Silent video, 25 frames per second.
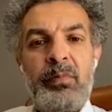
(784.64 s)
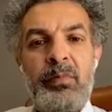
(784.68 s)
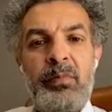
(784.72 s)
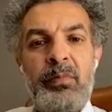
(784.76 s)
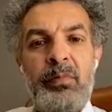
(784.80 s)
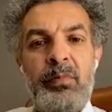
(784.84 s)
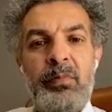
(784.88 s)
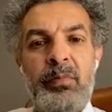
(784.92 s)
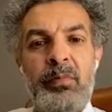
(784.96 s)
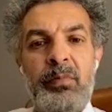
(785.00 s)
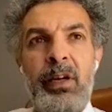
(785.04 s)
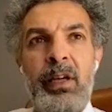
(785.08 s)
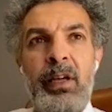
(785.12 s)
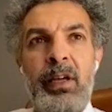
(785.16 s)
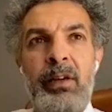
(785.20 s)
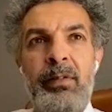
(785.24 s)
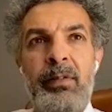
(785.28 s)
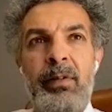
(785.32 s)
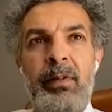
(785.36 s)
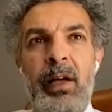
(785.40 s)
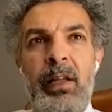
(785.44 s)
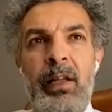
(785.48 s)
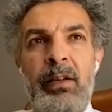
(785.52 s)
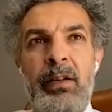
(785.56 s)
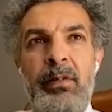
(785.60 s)
proof's in the pudding,
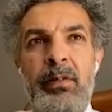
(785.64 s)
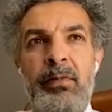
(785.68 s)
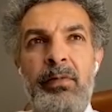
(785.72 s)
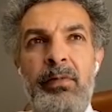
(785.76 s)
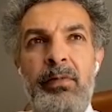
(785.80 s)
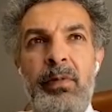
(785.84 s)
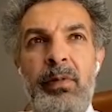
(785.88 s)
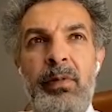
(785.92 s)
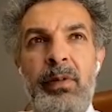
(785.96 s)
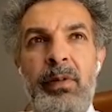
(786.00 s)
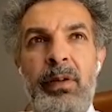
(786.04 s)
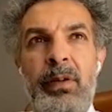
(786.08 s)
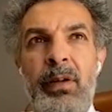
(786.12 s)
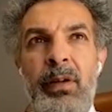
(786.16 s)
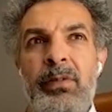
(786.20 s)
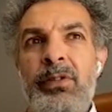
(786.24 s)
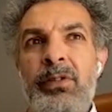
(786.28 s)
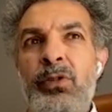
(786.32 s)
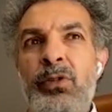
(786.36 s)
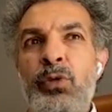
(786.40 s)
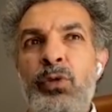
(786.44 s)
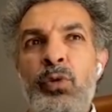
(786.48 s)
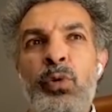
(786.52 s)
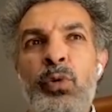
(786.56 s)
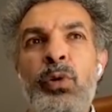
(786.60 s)
and you know,
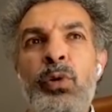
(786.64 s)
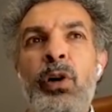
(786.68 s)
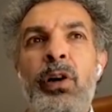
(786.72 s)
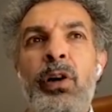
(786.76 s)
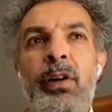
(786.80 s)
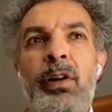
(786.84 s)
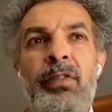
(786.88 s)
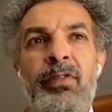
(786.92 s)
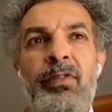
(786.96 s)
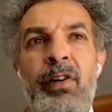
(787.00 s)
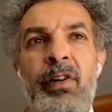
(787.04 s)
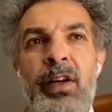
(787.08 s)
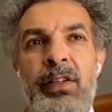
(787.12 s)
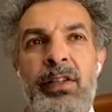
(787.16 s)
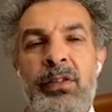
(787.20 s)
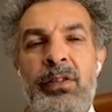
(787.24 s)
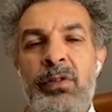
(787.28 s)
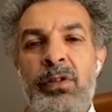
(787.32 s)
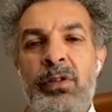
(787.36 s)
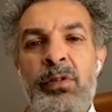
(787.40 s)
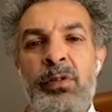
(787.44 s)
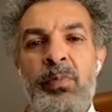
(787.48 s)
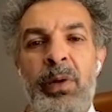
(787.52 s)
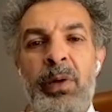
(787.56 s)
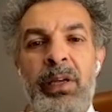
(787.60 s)
it's too early for us
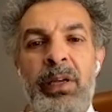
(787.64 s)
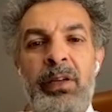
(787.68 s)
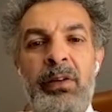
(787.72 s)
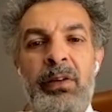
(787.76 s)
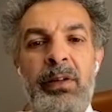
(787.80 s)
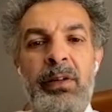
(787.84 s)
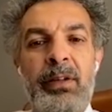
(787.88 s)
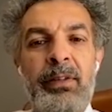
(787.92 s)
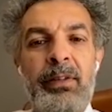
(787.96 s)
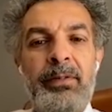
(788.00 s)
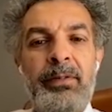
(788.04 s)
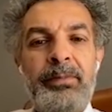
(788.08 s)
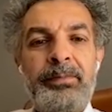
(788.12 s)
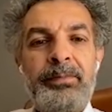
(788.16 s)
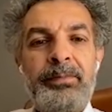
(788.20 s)
to speculate.